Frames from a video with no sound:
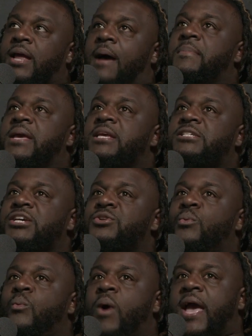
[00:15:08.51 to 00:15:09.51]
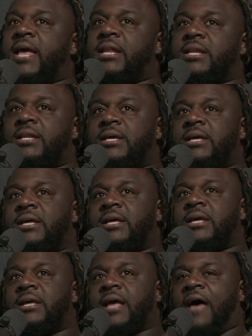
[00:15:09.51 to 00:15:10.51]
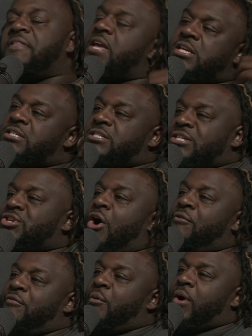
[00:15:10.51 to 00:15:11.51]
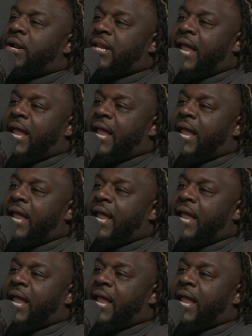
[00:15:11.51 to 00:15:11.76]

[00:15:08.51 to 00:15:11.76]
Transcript: I mean, he shouldn't wait. I think he should just go for it.